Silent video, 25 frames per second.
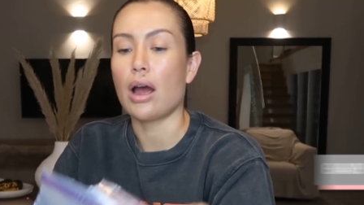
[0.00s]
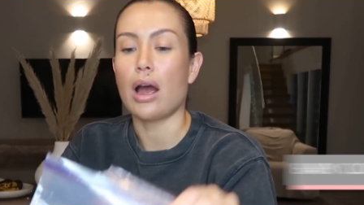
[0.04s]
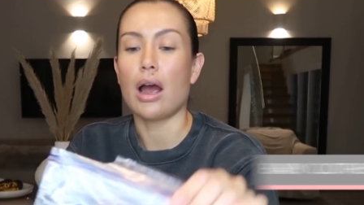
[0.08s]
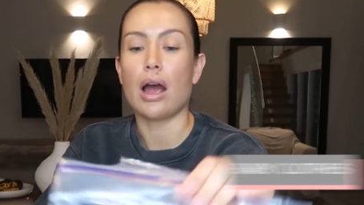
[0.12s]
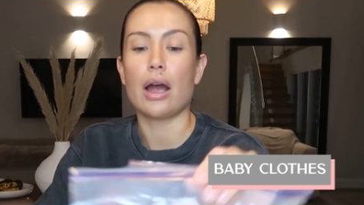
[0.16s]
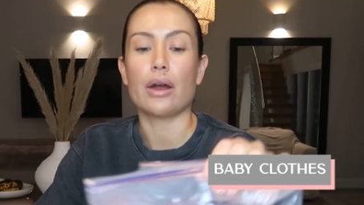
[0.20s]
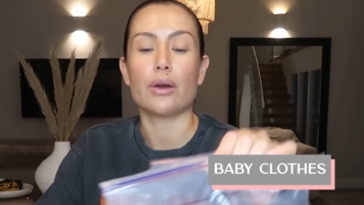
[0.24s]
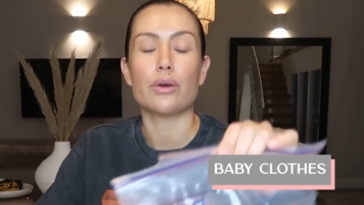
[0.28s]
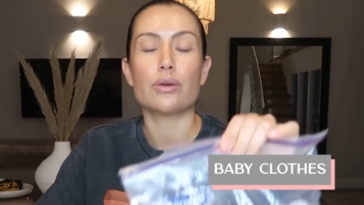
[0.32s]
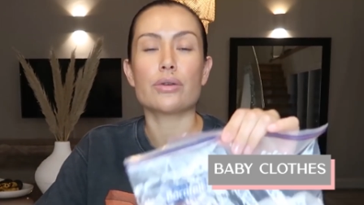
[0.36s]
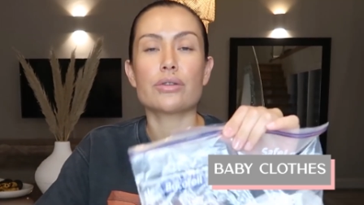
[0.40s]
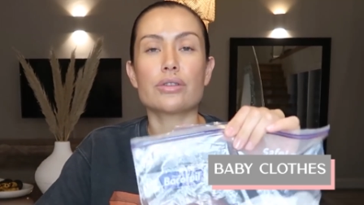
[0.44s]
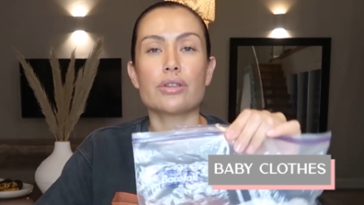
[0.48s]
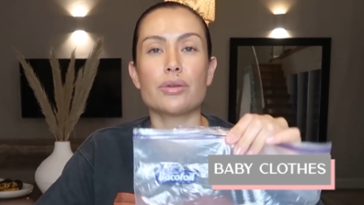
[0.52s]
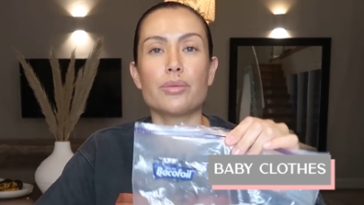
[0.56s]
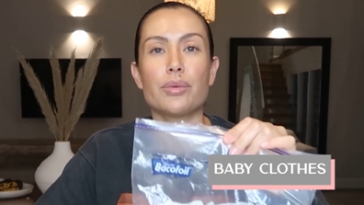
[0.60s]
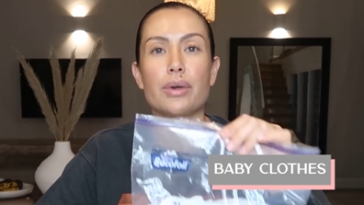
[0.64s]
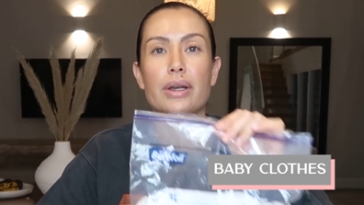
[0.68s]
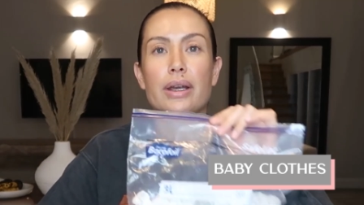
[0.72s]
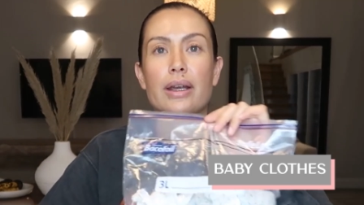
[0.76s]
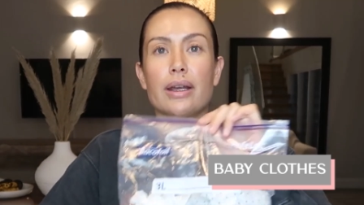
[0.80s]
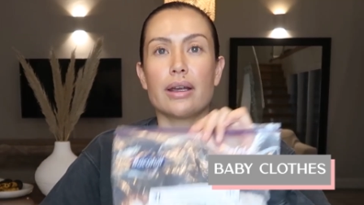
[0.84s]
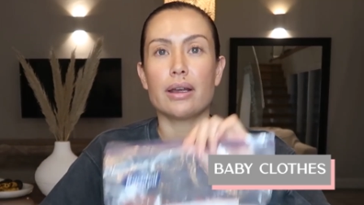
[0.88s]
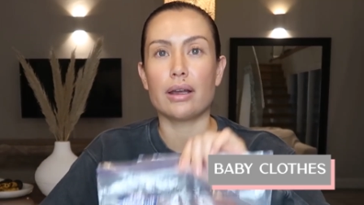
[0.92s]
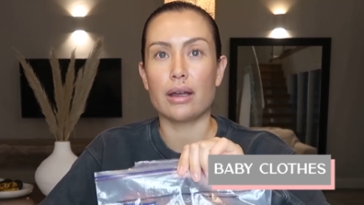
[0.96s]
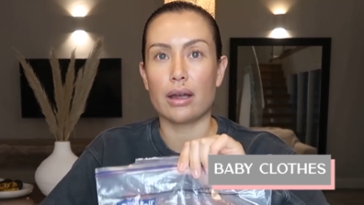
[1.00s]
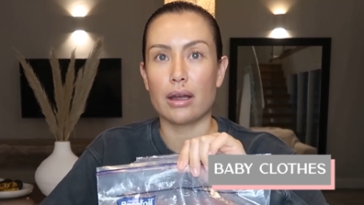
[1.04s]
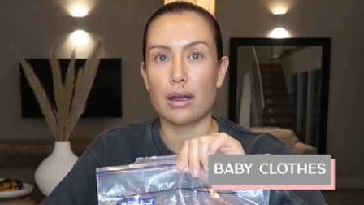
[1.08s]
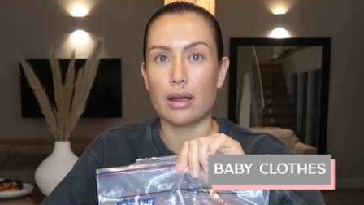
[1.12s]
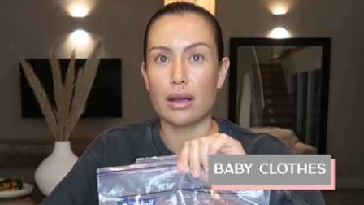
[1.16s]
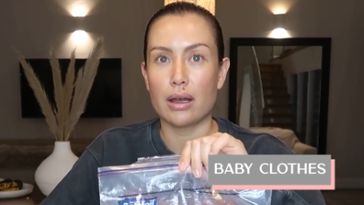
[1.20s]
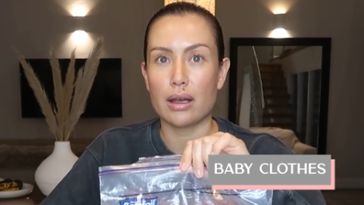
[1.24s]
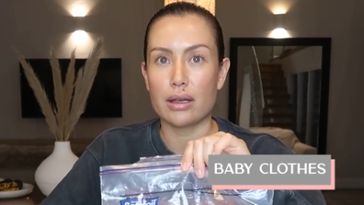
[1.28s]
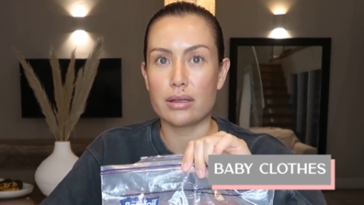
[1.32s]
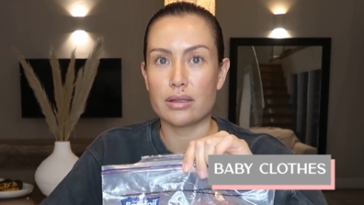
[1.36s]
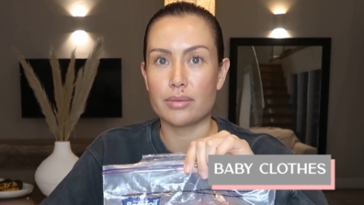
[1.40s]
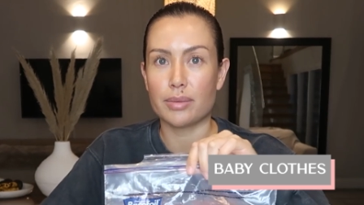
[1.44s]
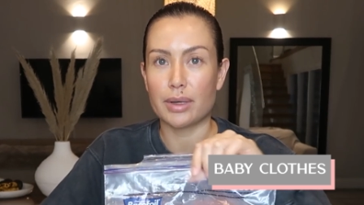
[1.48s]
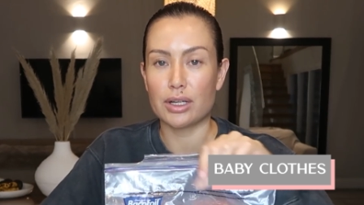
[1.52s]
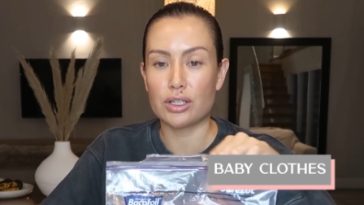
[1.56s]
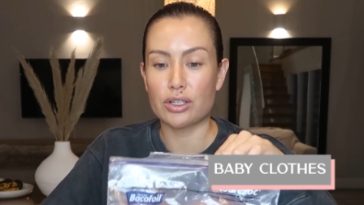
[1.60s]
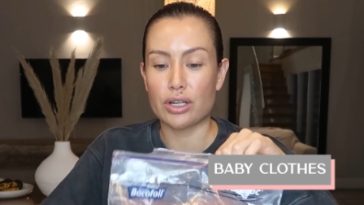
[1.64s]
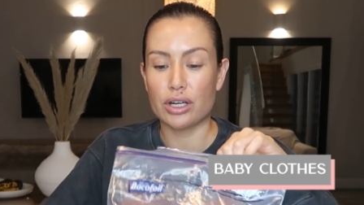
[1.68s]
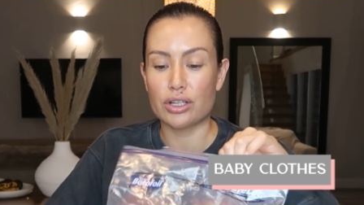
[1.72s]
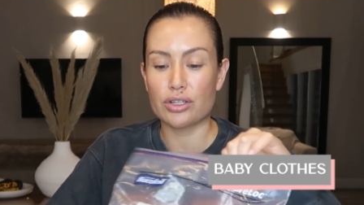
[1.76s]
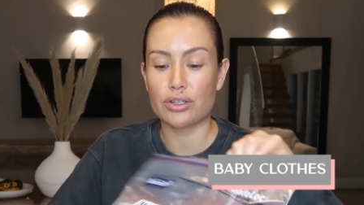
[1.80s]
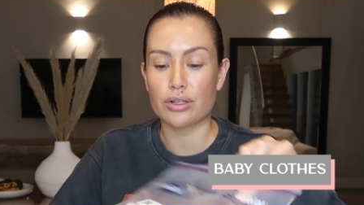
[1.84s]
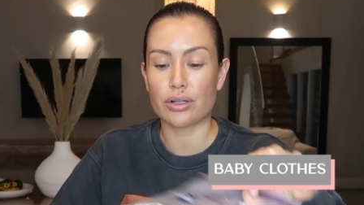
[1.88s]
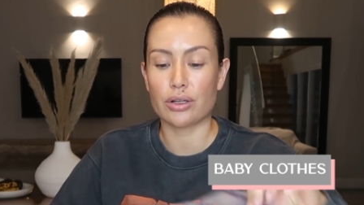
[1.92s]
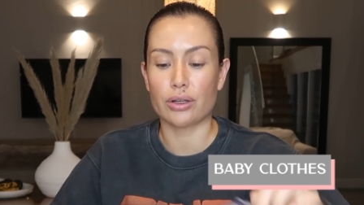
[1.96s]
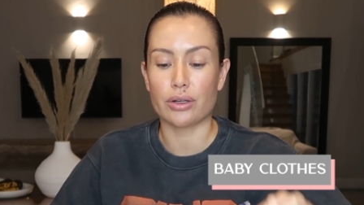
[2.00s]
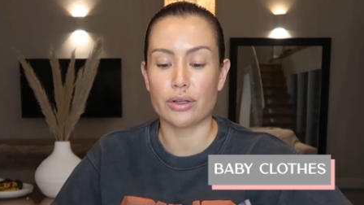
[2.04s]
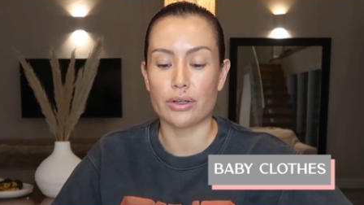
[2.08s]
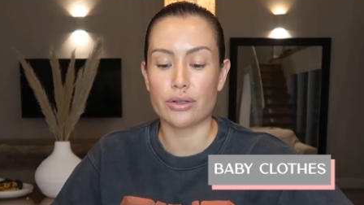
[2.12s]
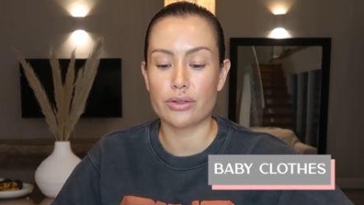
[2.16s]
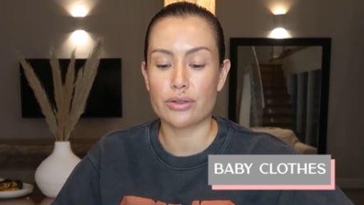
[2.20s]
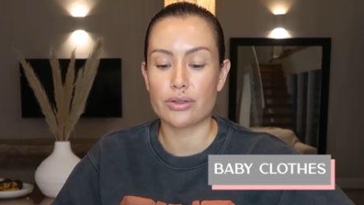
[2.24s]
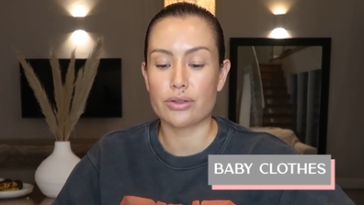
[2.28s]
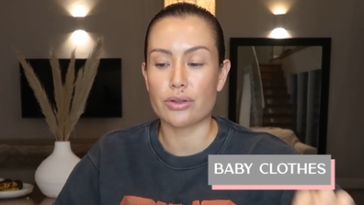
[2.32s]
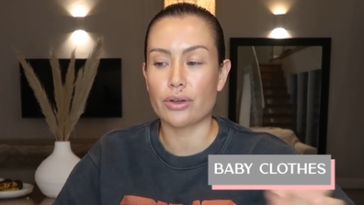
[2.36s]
I also bring a spare change of clothes.